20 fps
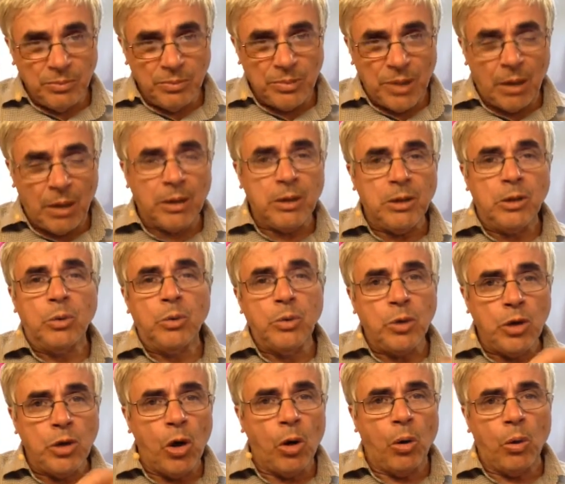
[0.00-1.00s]
telling you to
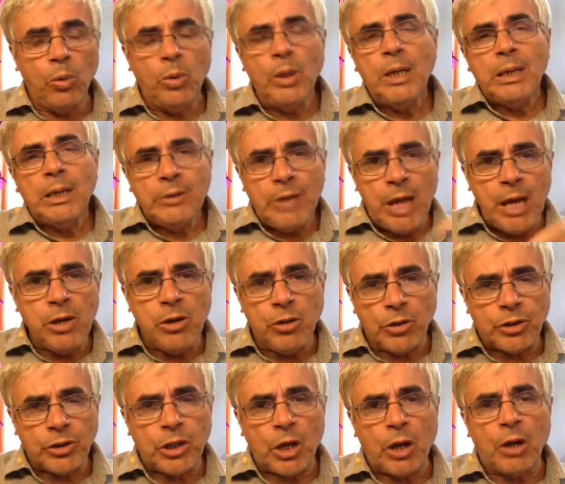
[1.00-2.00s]
go take your
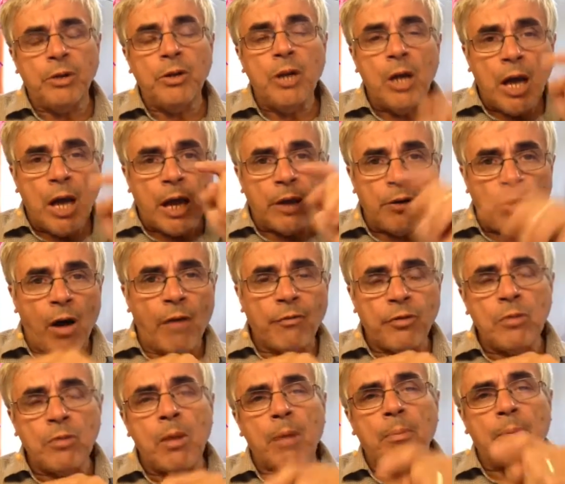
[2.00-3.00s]
son and
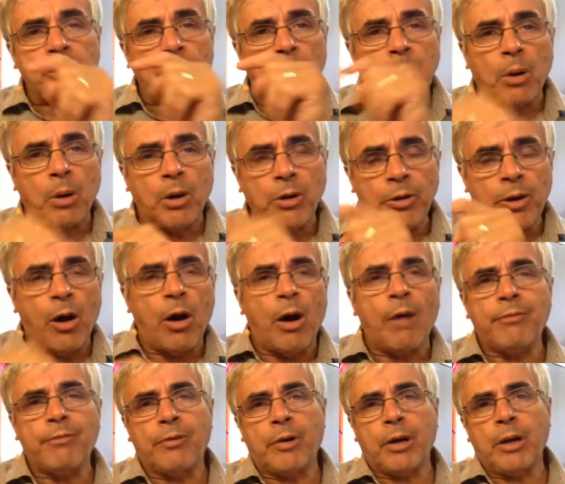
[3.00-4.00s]
offer him up as a burnt
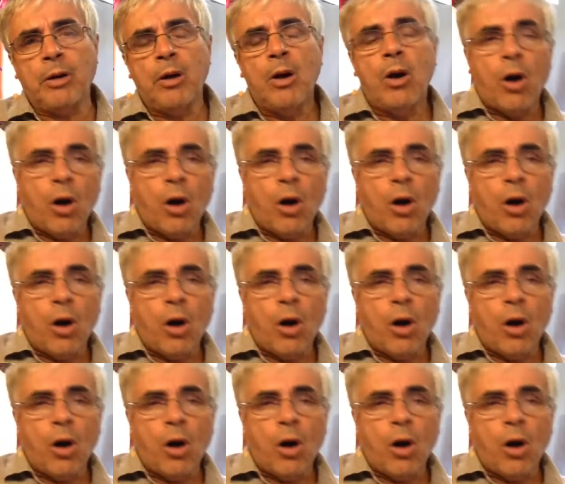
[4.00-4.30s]
offering